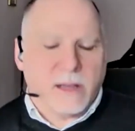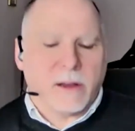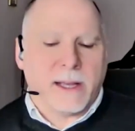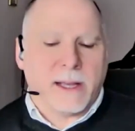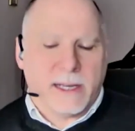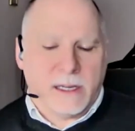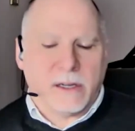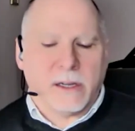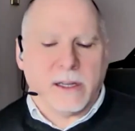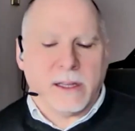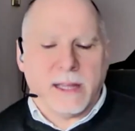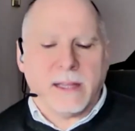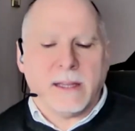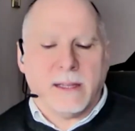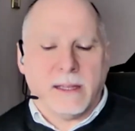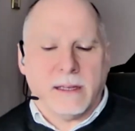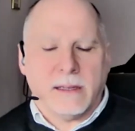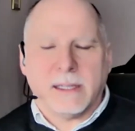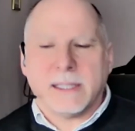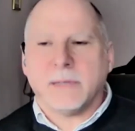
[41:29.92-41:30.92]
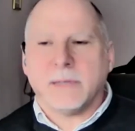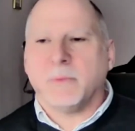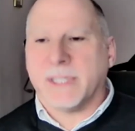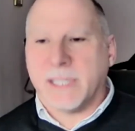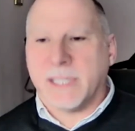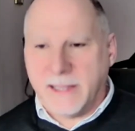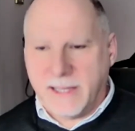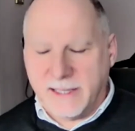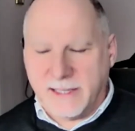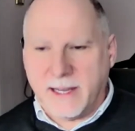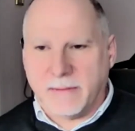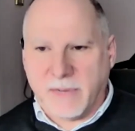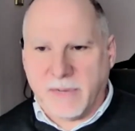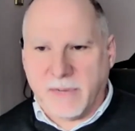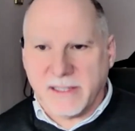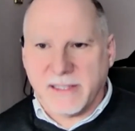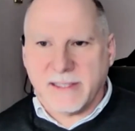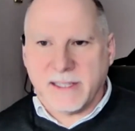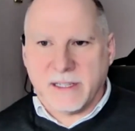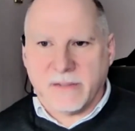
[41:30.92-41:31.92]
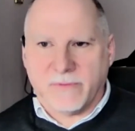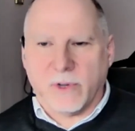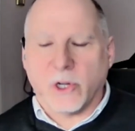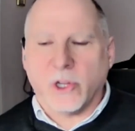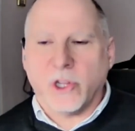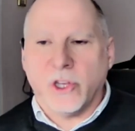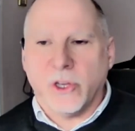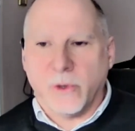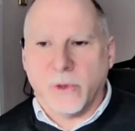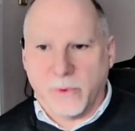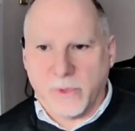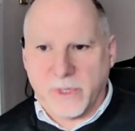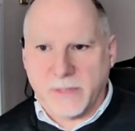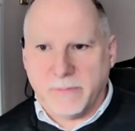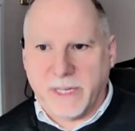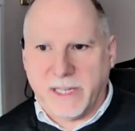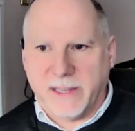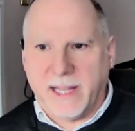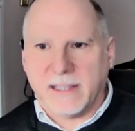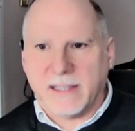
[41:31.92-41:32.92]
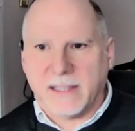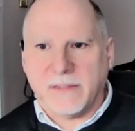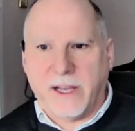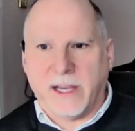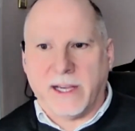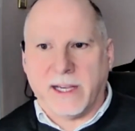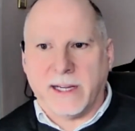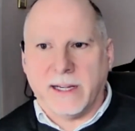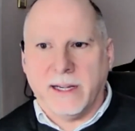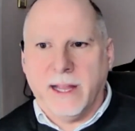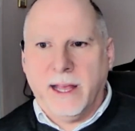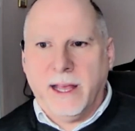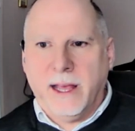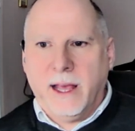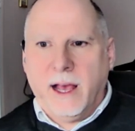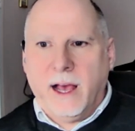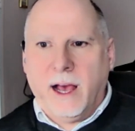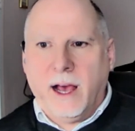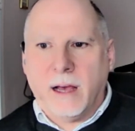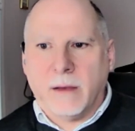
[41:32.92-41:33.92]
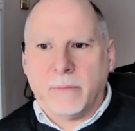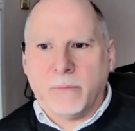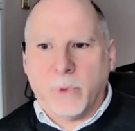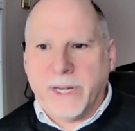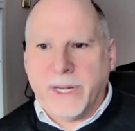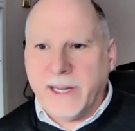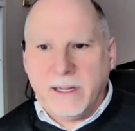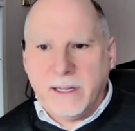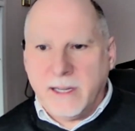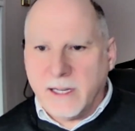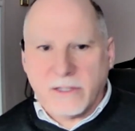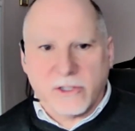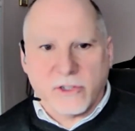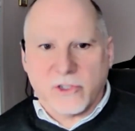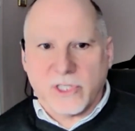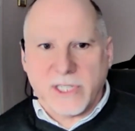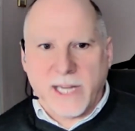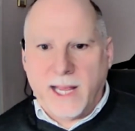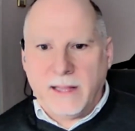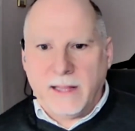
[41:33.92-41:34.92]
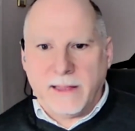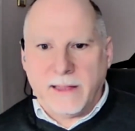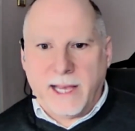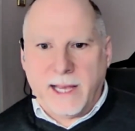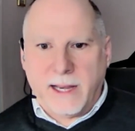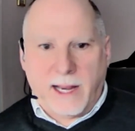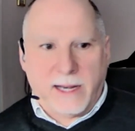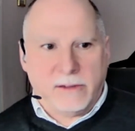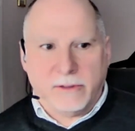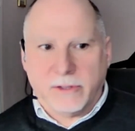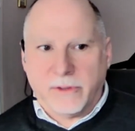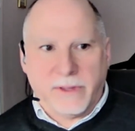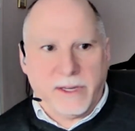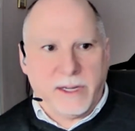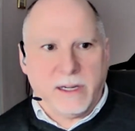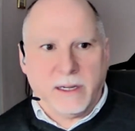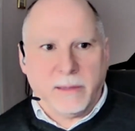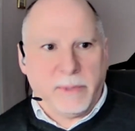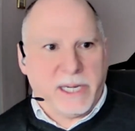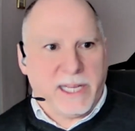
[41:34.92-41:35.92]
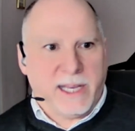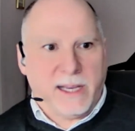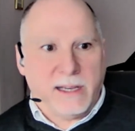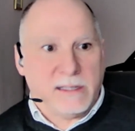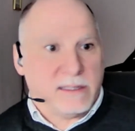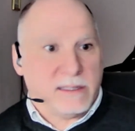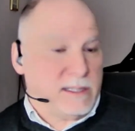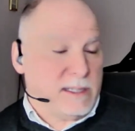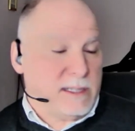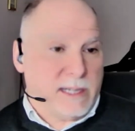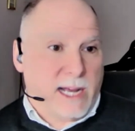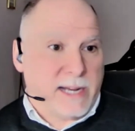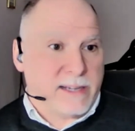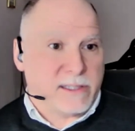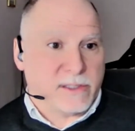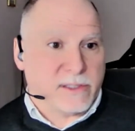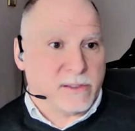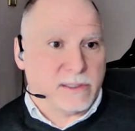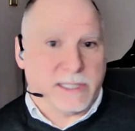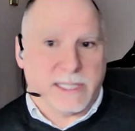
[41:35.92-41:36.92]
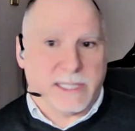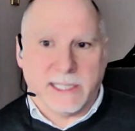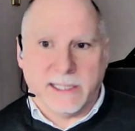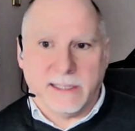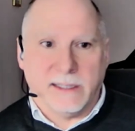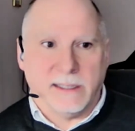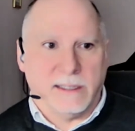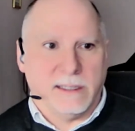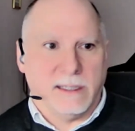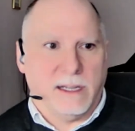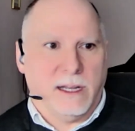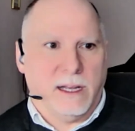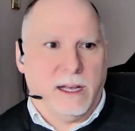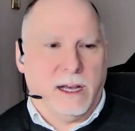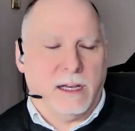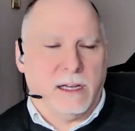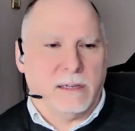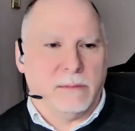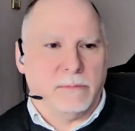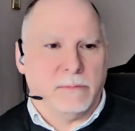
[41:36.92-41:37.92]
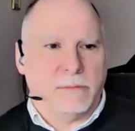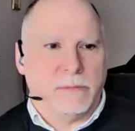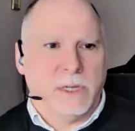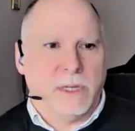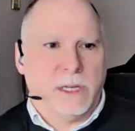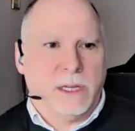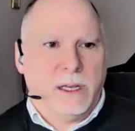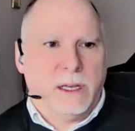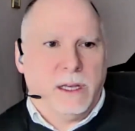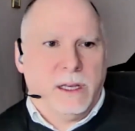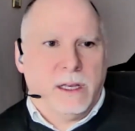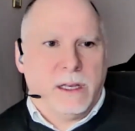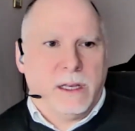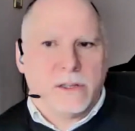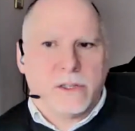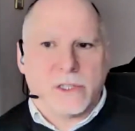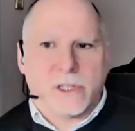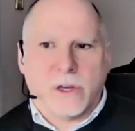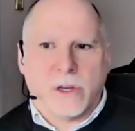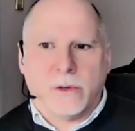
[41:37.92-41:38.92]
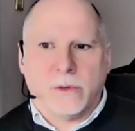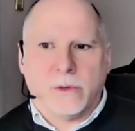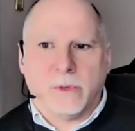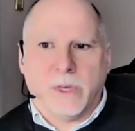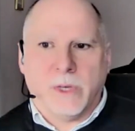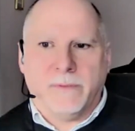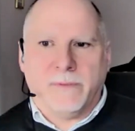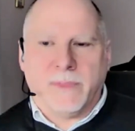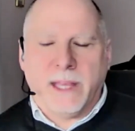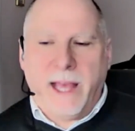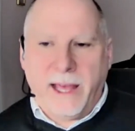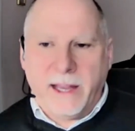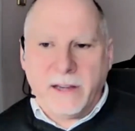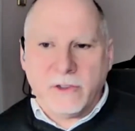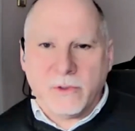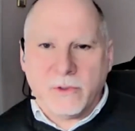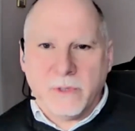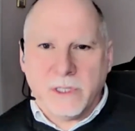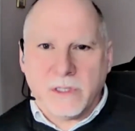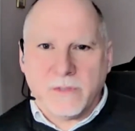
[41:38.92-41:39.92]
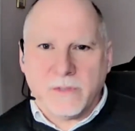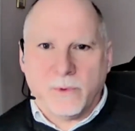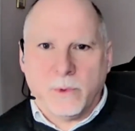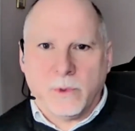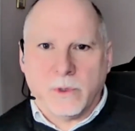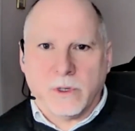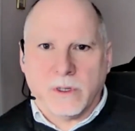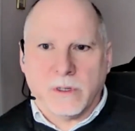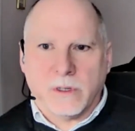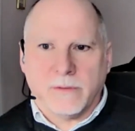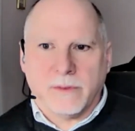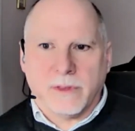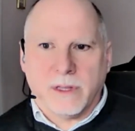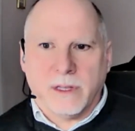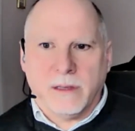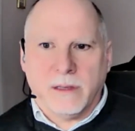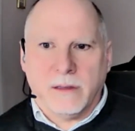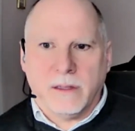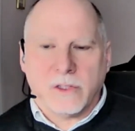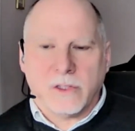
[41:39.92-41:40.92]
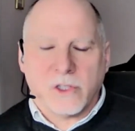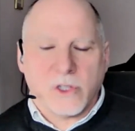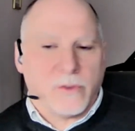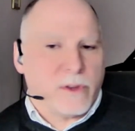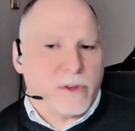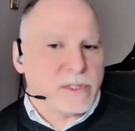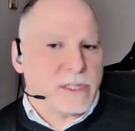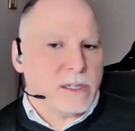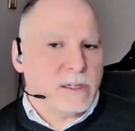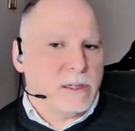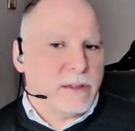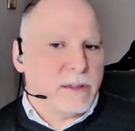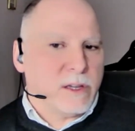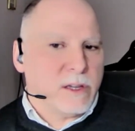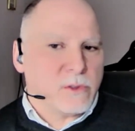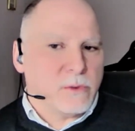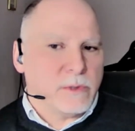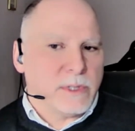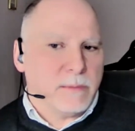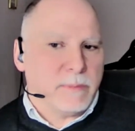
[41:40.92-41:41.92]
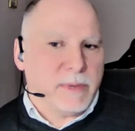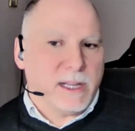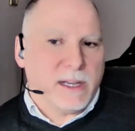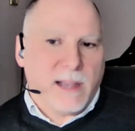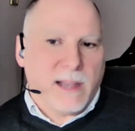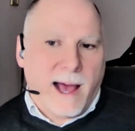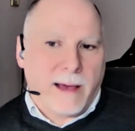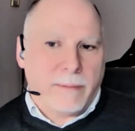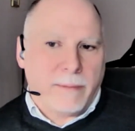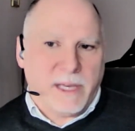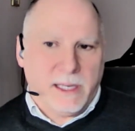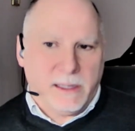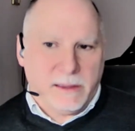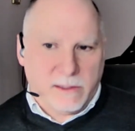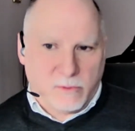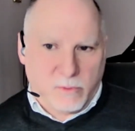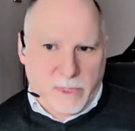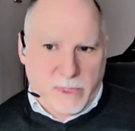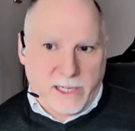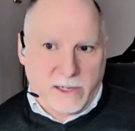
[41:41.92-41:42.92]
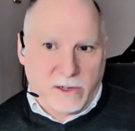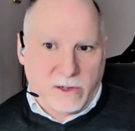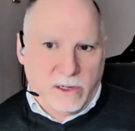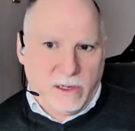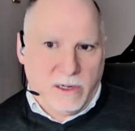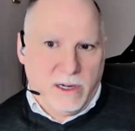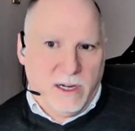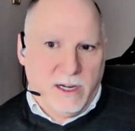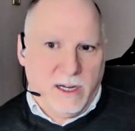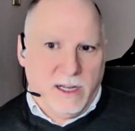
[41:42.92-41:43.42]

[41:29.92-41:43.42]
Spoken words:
it's not the same because it's a different use, but that's fine. We didn't understand that. I don't know that anybody else did. I certainly didn't. So if the entrance for the, so there's going to be a lobby in the rear